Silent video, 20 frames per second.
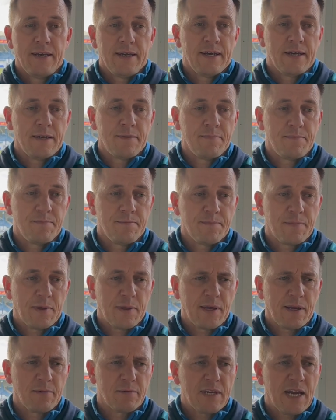I
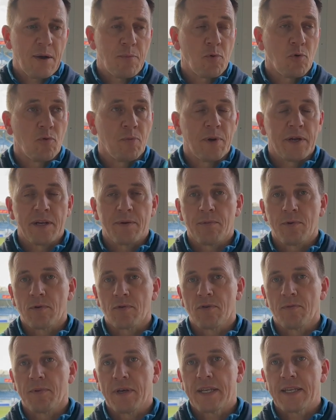think it was Abu who played the ball
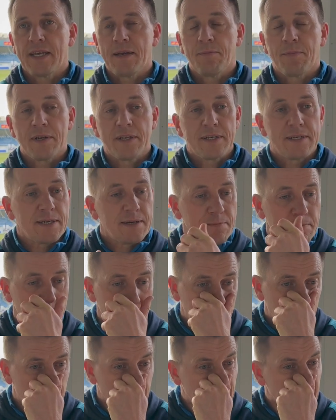to him that day. But
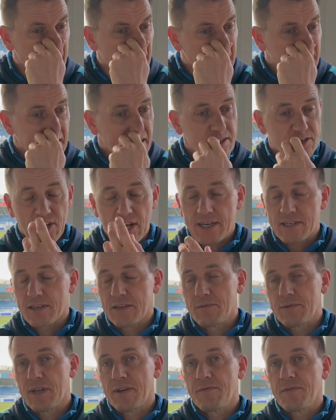Jack's got
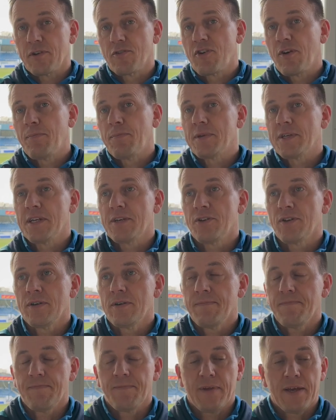himself in a great position
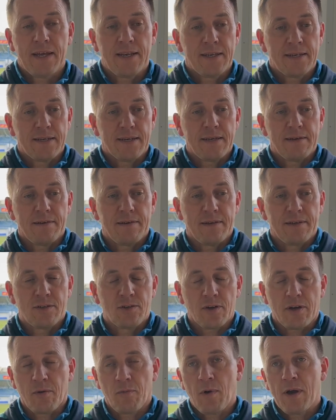and he's
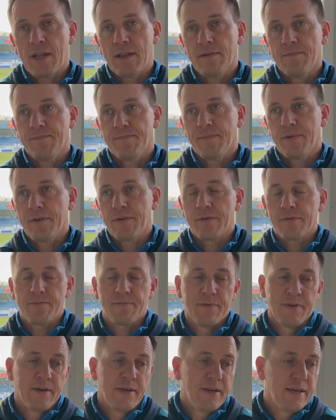took it well.
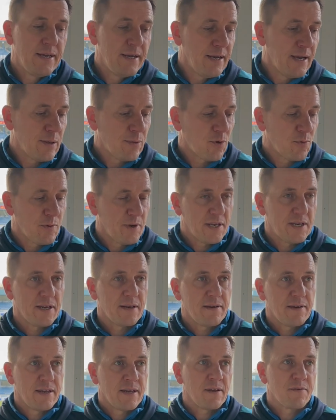I thought we had
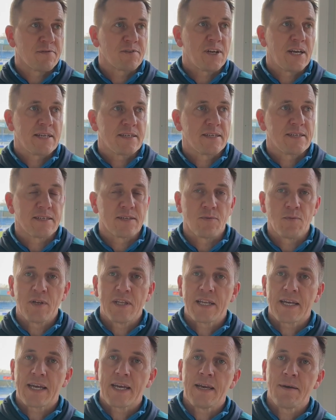enough chances to win
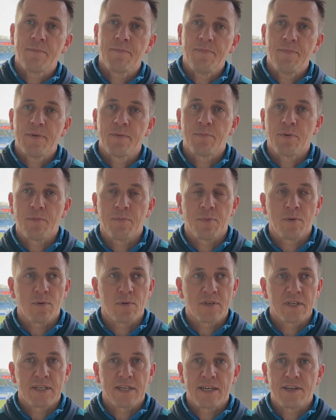the game and put
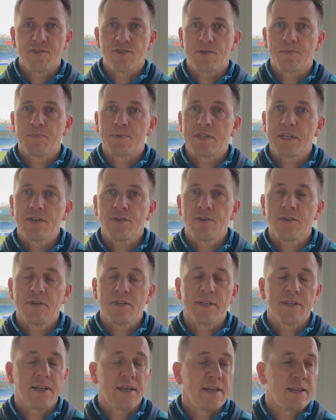balls in dangerous positions
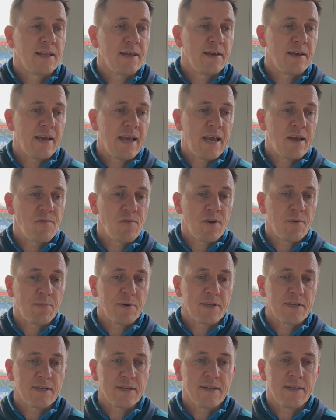in the area,
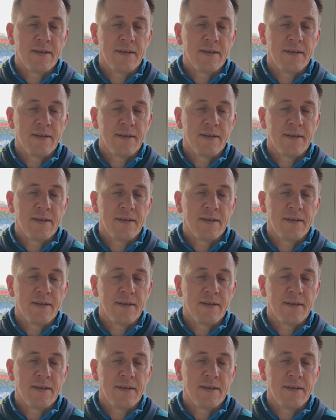but